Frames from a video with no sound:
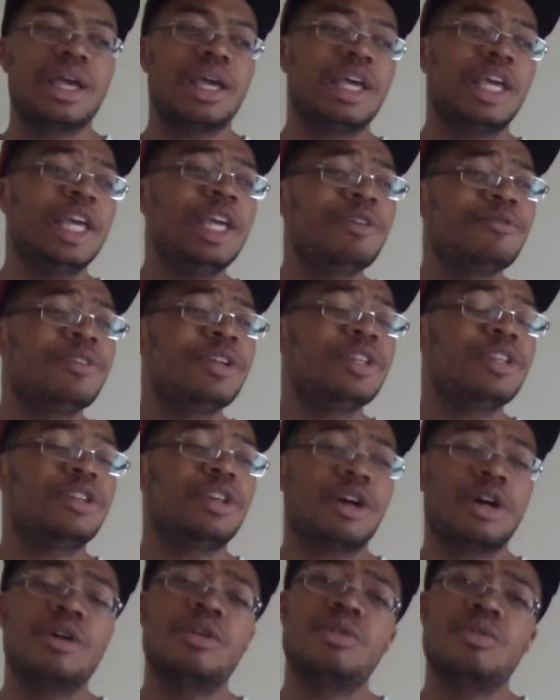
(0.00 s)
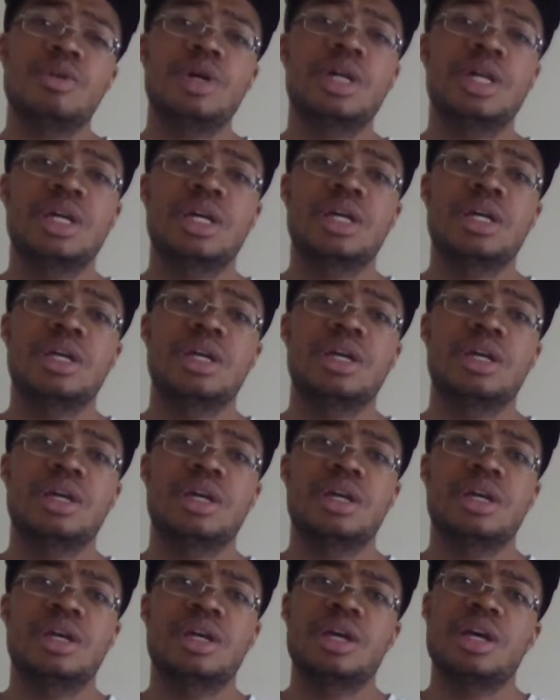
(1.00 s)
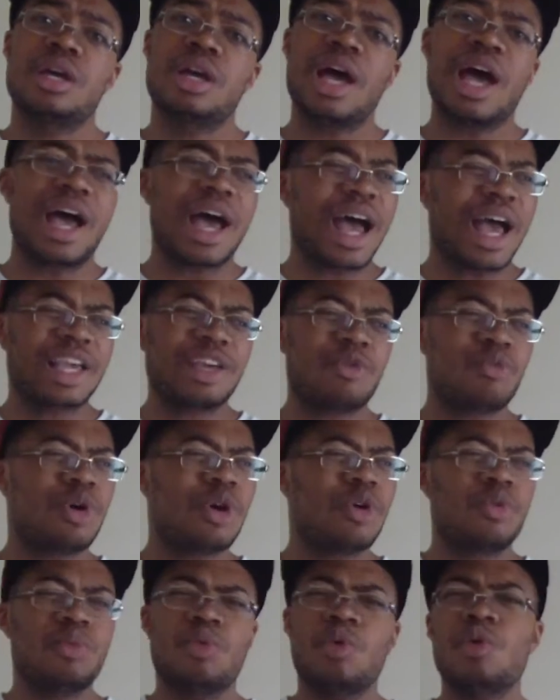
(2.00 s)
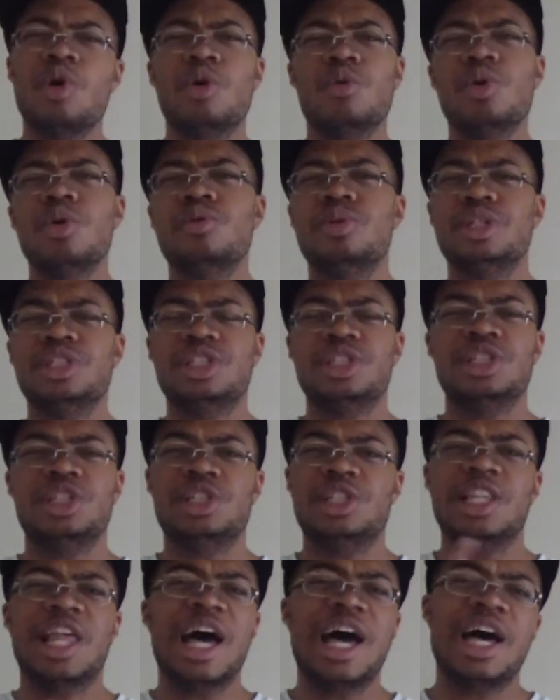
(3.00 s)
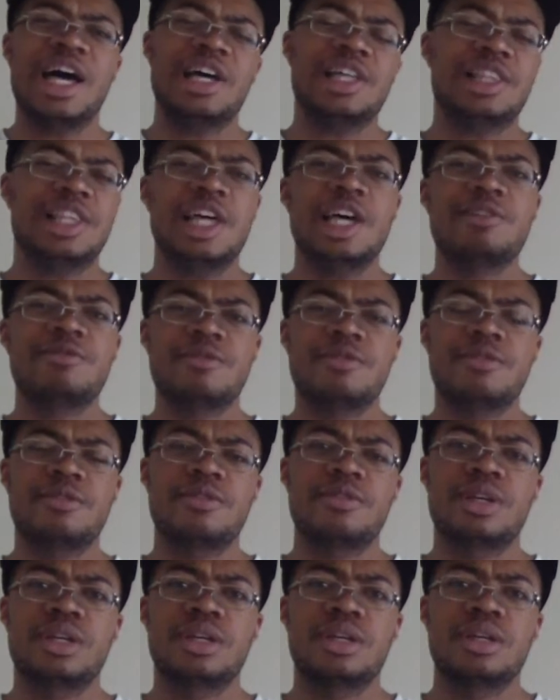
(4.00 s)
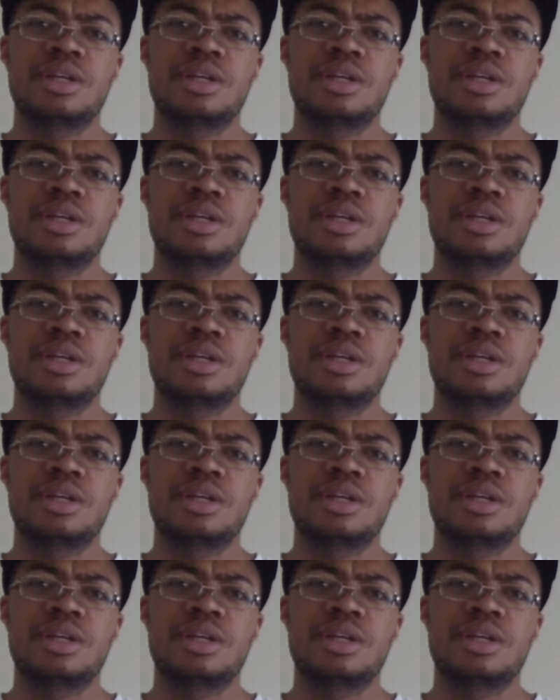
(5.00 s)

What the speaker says: Even though, what was it, July 11th?